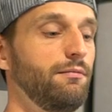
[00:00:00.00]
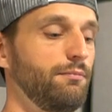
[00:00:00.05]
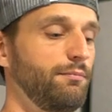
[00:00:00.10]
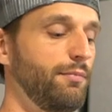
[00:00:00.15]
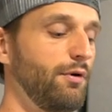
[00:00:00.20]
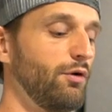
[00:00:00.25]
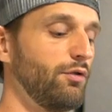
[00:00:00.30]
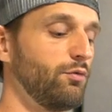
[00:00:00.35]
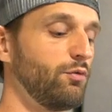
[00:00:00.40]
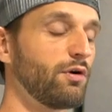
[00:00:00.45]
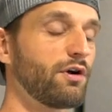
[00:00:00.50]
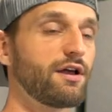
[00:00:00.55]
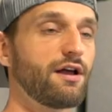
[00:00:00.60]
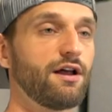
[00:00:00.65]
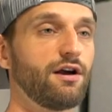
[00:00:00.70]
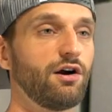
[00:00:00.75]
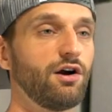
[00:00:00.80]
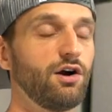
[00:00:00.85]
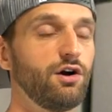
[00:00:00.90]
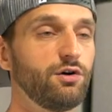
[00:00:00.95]
both working
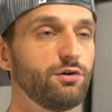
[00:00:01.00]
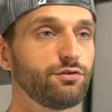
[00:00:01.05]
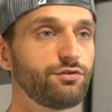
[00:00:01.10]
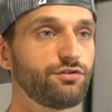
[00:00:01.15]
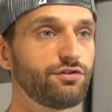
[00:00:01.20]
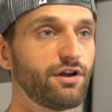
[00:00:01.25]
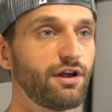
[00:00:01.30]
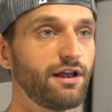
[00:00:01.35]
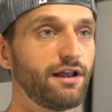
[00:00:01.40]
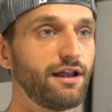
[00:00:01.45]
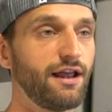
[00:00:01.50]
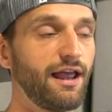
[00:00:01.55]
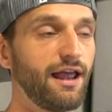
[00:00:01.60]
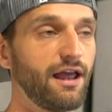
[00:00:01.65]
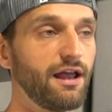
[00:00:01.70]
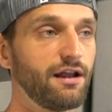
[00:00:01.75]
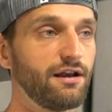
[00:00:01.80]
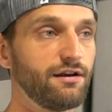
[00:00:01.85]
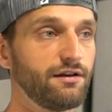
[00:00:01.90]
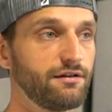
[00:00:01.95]
on our own site
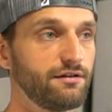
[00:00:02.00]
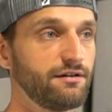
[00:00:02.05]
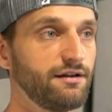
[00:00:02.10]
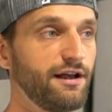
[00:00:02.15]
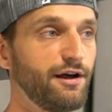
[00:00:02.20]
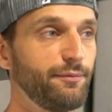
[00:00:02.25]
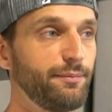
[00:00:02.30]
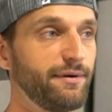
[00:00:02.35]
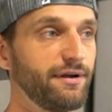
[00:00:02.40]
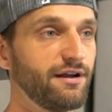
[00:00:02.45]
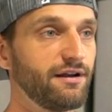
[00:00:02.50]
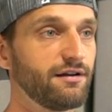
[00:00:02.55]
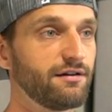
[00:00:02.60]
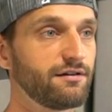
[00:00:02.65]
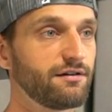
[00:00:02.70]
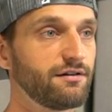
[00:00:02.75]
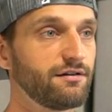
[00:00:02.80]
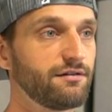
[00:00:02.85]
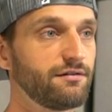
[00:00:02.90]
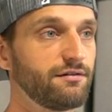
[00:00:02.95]
and helping
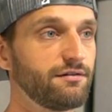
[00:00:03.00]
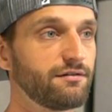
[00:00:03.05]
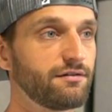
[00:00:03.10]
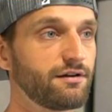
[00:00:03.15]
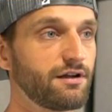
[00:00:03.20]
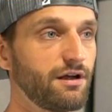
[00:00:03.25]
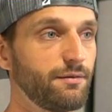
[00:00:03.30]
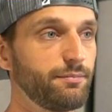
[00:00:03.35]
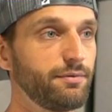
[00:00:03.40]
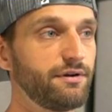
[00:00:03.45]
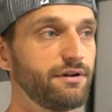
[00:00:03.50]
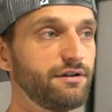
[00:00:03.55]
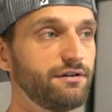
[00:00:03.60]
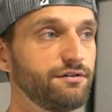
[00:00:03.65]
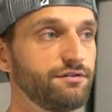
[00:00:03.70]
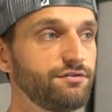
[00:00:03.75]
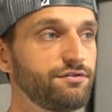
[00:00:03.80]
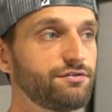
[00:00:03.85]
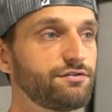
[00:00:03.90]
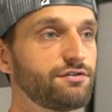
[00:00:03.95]

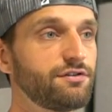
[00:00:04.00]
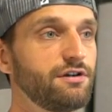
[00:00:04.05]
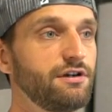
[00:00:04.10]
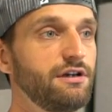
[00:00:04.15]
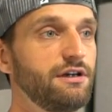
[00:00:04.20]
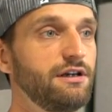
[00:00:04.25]
companies,